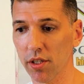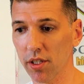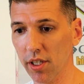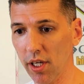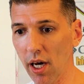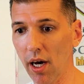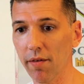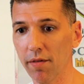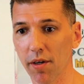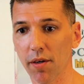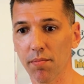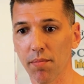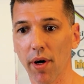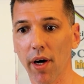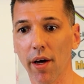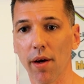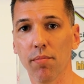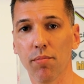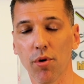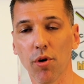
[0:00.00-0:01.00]
is covered
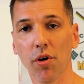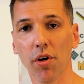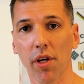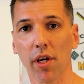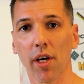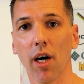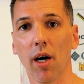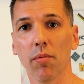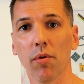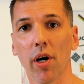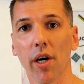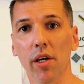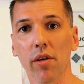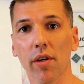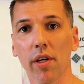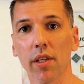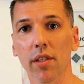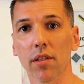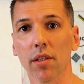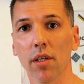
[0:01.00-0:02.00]
by burning
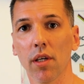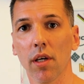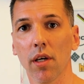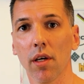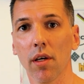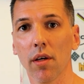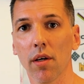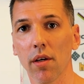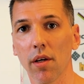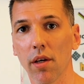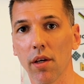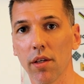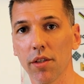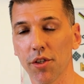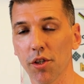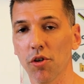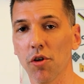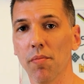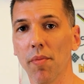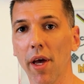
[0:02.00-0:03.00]
carbohydrates,
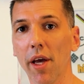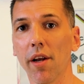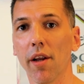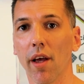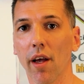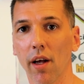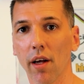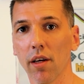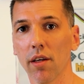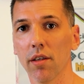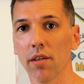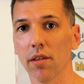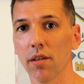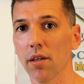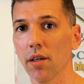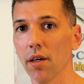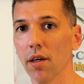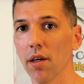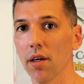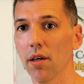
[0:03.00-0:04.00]
the remaining
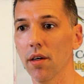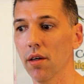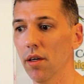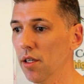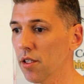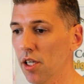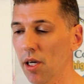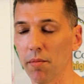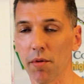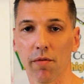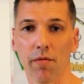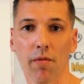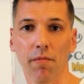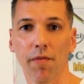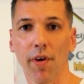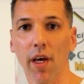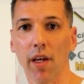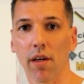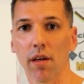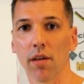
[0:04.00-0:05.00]
is coming from
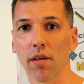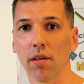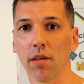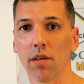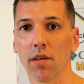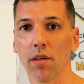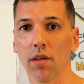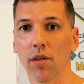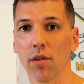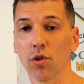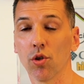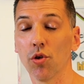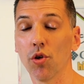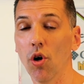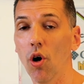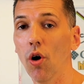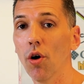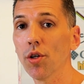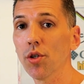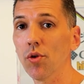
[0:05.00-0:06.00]
fat. So
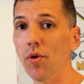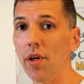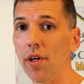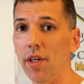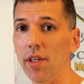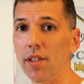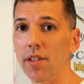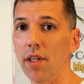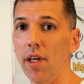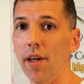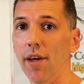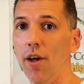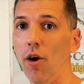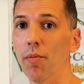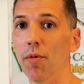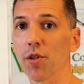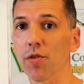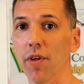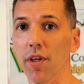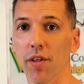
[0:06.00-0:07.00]
you also understand how
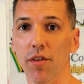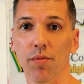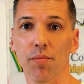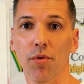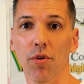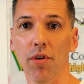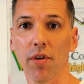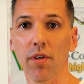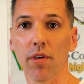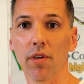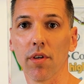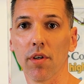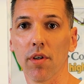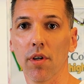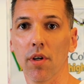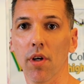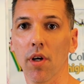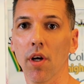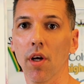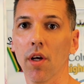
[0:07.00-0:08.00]
much fat is burned.
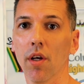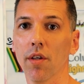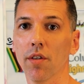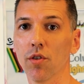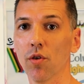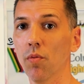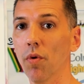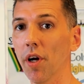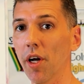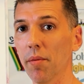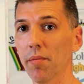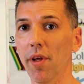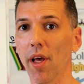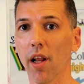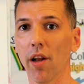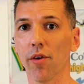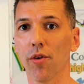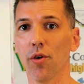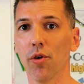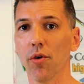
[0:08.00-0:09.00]
So what I'm
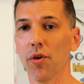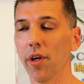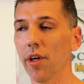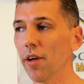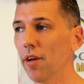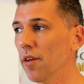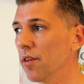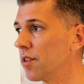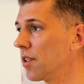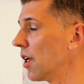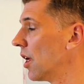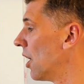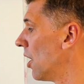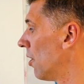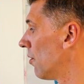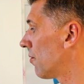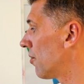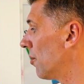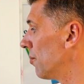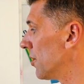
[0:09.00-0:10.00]
telling you here is,
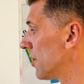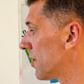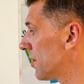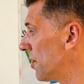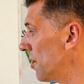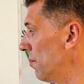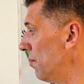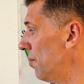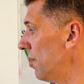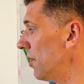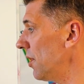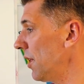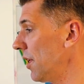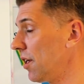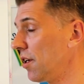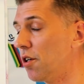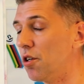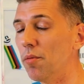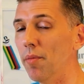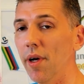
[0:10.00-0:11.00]
from a simple
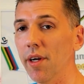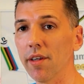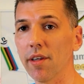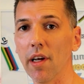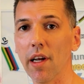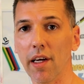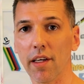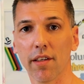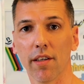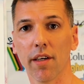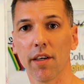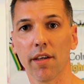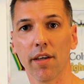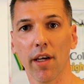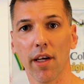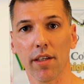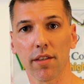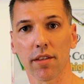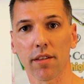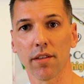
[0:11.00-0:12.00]
incremental lactate
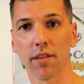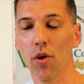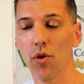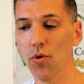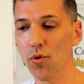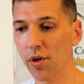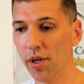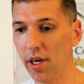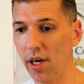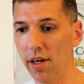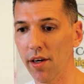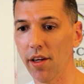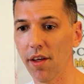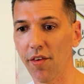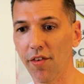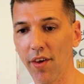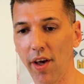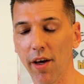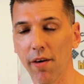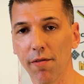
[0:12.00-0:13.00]
test, you can
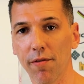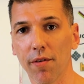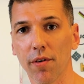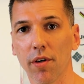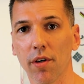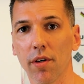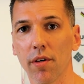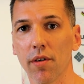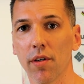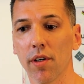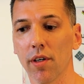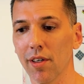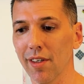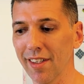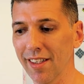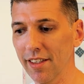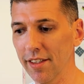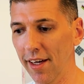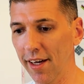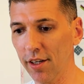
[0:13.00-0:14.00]
decipher
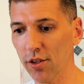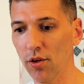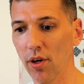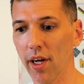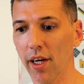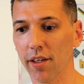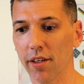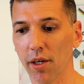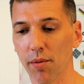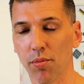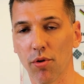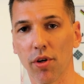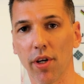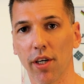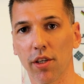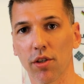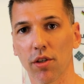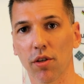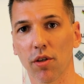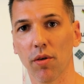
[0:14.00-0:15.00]
the actual lactate
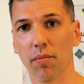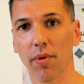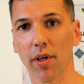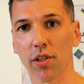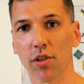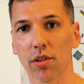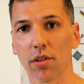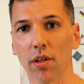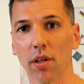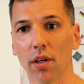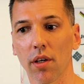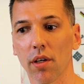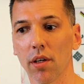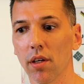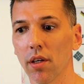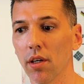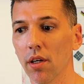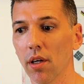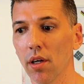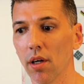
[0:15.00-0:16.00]
production and combustion,
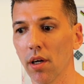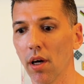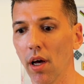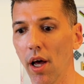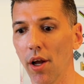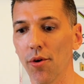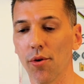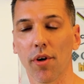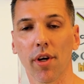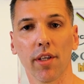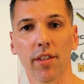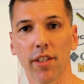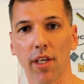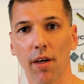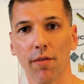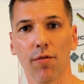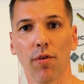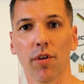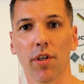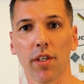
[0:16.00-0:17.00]
and you can
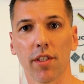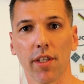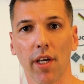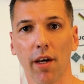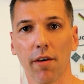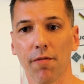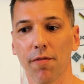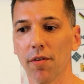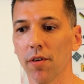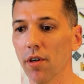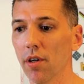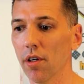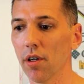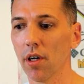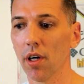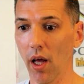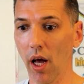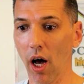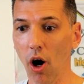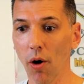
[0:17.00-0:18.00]
therefore
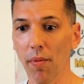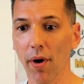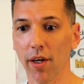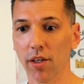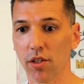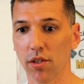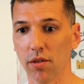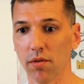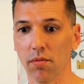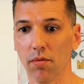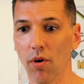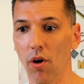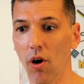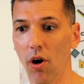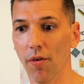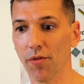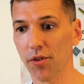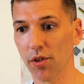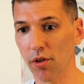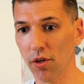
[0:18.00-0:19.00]
decipher how much
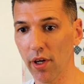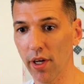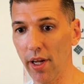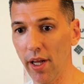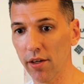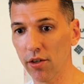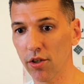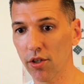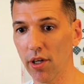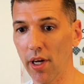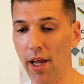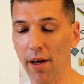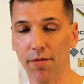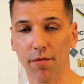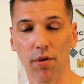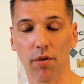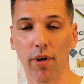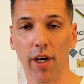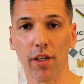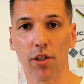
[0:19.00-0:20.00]
of the
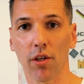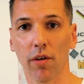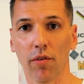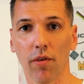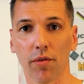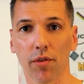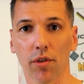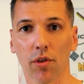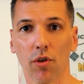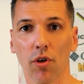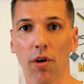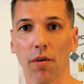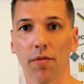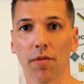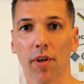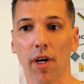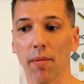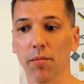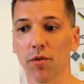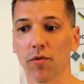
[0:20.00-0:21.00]
left or right shift of the
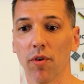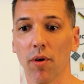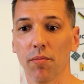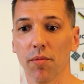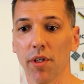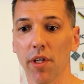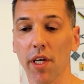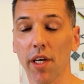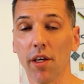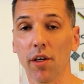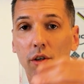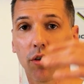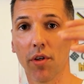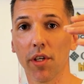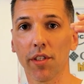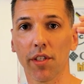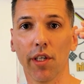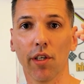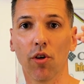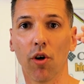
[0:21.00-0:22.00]
curve comes from an
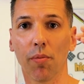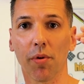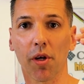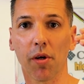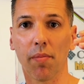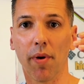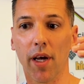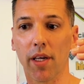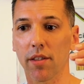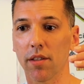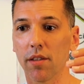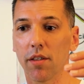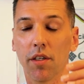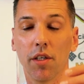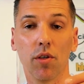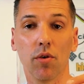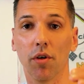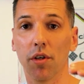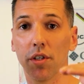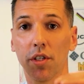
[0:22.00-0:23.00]
increased aerobic
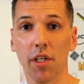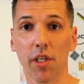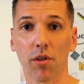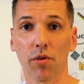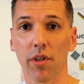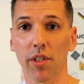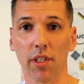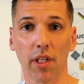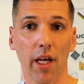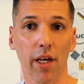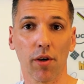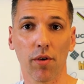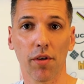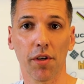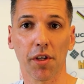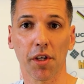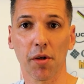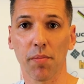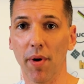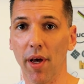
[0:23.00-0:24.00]
capacity or a decreased
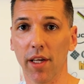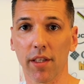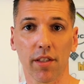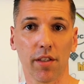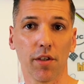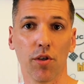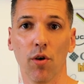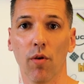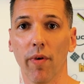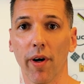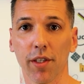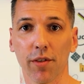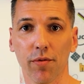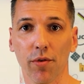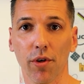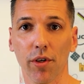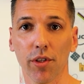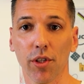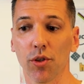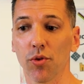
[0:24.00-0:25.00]
glycolytic capacity or vice
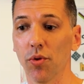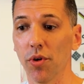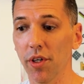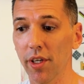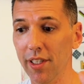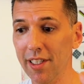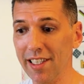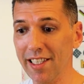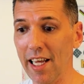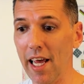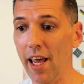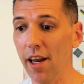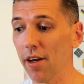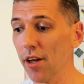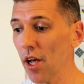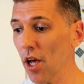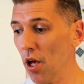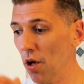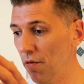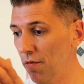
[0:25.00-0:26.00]
versa. So you understand
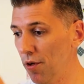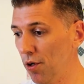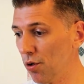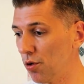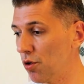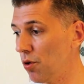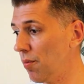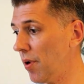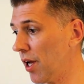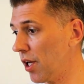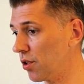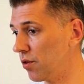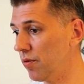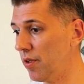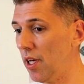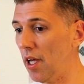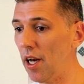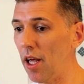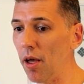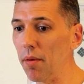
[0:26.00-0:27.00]
VO2max,
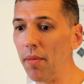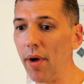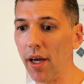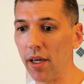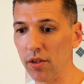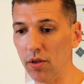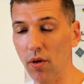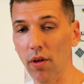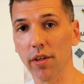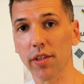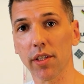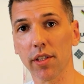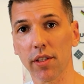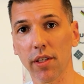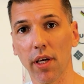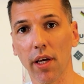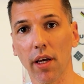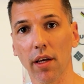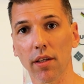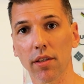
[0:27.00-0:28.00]
VLamax, all these
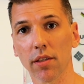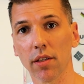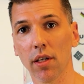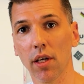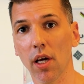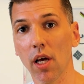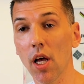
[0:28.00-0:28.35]
things.